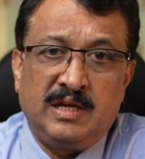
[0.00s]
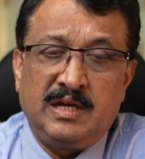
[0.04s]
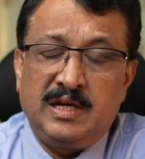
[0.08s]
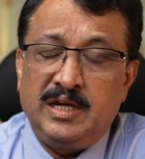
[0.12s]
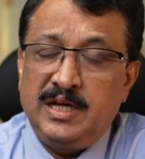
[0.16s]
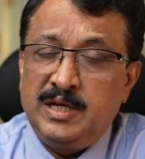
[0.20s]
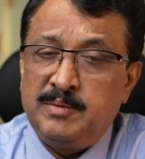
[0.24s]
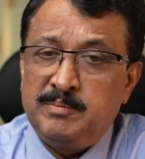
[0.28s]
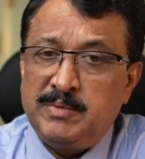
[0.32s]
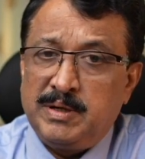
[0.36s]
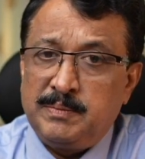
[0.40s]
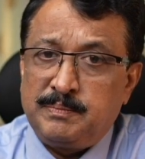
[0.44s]

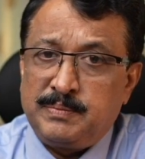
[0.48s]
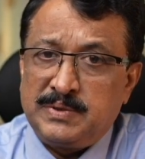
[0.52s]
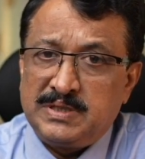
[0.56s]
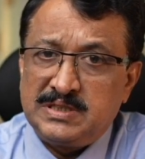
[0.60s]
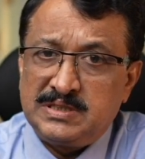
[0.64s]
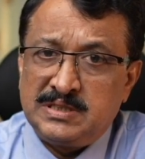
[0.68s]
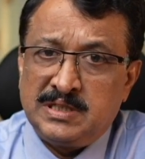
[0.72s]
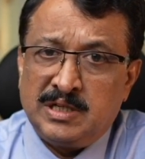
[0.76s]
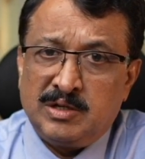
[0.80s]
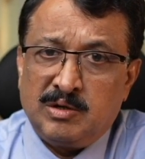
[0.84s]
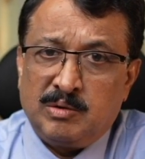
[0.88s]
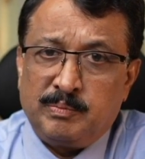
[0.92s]
In my
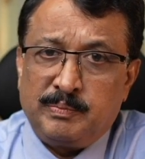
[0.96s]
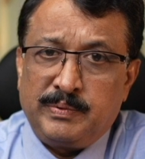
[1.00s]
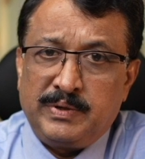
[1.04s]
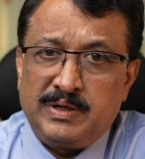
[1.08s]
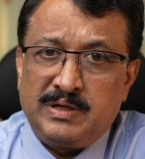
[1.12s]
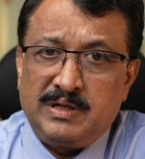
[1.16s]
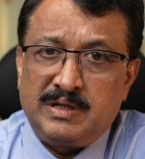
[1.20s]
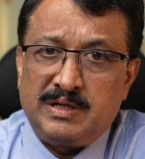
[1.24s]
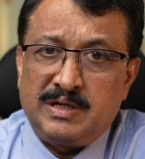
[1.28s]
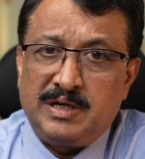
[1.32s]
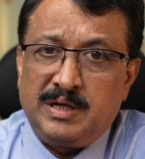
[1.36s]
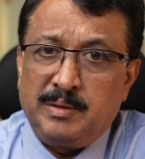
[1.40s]
personal
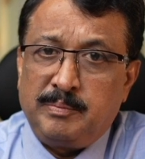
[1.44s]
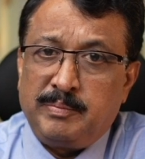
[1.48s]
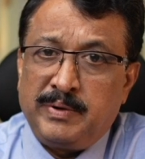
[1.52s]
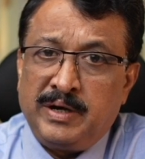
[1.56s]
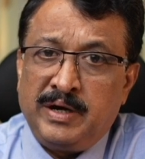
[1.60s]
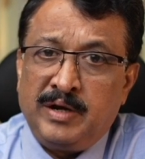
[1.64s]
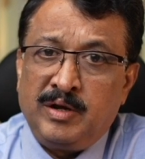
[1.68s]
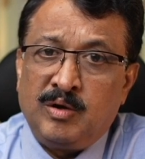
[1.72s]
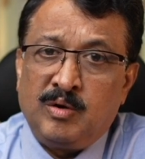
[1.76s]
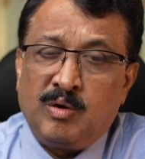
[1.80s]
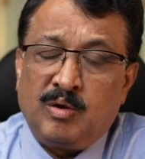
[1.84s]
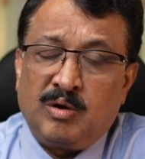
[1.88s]
opinion,
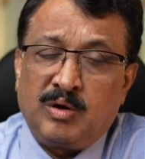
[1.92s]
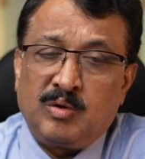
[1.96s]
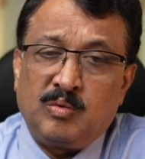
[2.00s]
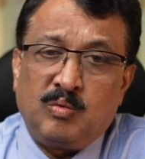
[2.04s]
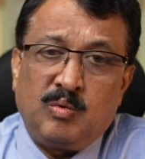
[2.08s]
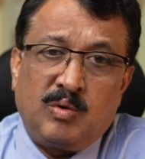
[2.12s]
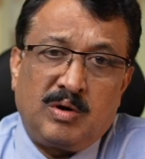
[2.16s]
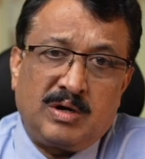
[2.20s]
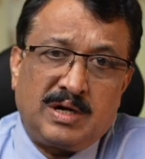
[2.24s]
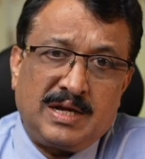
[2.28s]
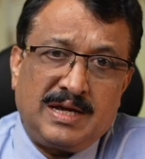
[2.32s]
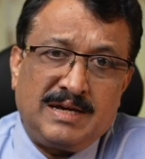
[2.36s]
depending on
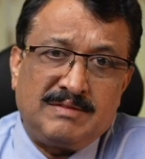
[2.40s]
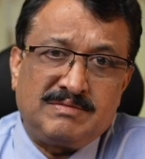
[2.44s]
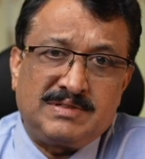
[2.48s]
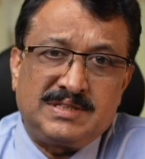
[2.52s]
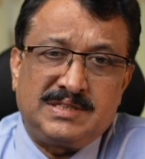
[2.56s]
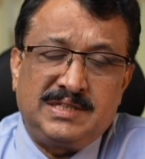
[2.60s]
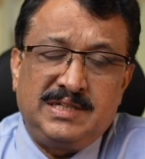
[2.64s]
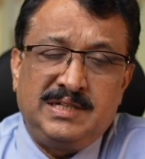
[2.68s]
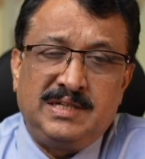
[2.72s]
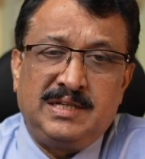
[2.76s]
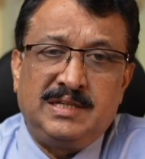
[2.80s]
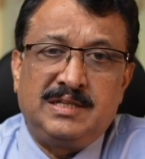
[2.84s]
what I have
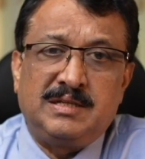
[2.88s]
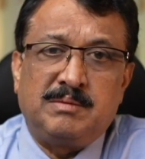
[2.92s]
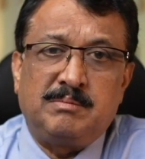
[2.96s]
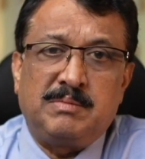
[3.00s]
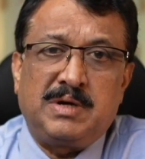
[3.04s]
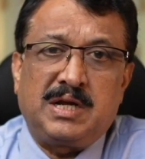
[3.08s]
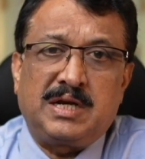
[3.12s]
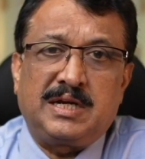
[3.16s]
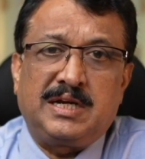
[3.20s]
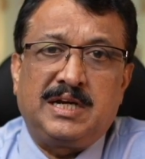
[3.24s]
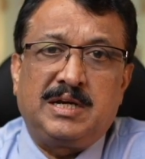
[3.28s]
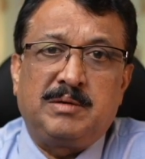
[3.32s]
seen in the
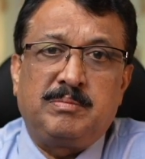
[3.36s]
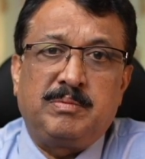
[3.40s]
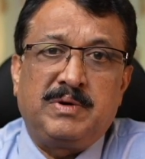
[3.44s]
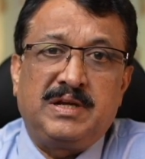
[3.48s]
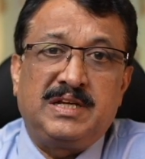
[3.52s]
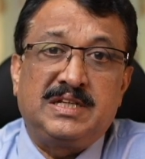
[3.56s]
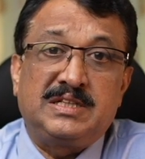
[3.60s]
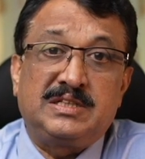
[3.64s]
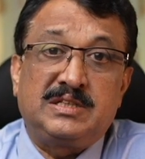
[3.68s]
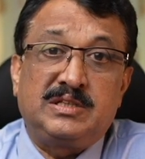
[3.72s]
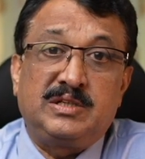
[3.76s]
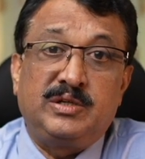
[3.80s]

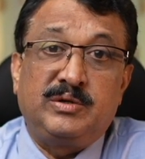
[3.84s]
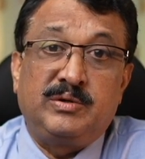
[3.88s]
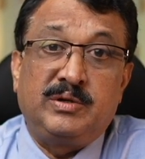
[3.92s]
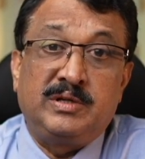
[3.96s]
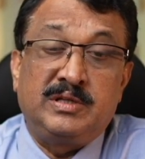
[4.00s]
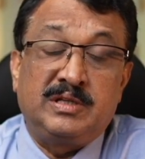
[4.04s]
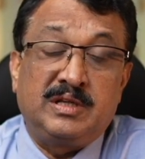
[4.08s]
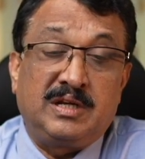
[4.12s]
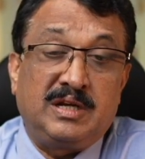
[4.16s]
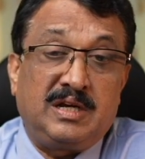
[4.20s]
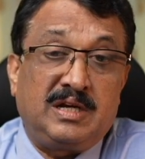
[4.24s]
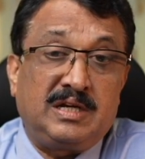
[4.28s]
marketplace
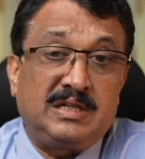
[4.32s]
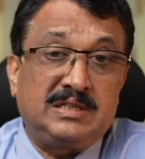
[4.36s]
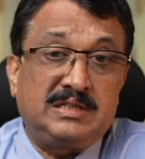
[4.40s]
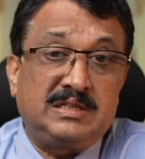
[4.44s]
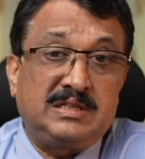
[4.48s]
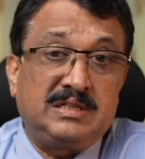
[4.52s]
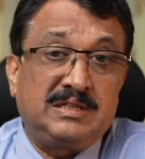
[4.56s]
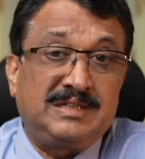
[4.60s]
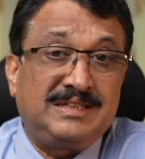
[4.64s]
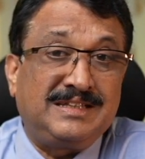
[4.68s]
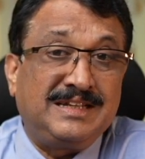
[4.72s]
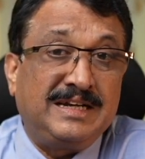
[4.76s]
during the
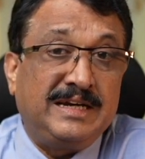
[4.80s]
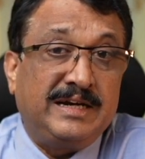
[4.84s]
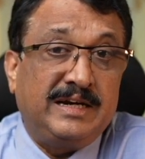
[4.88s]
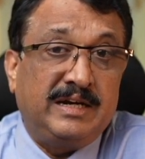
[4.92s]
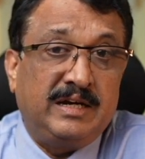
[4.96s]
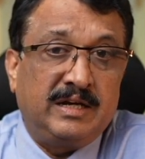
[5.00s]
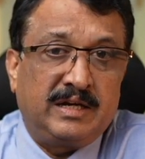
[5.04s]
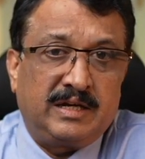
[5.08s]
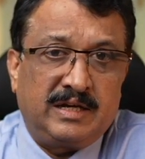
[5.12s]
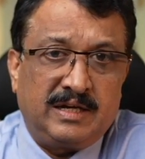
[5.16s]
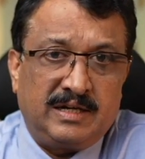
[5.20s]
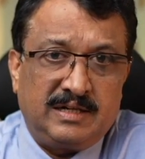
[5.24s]
last three
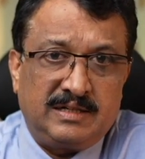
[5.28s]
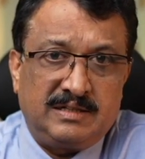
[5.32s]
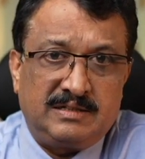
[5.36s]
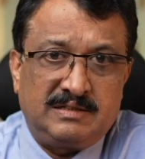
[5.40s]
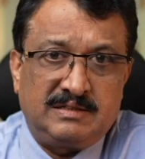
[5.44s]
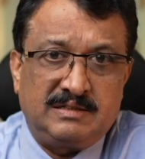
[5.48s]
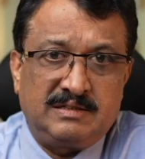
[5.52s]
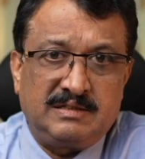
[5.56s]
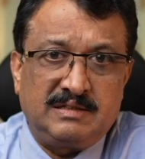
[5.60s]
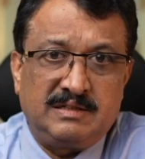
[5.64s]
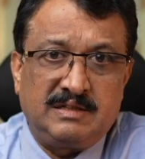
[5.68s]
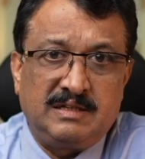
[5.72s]

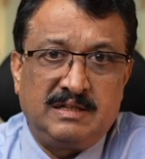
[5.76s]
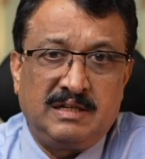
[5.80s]
decades,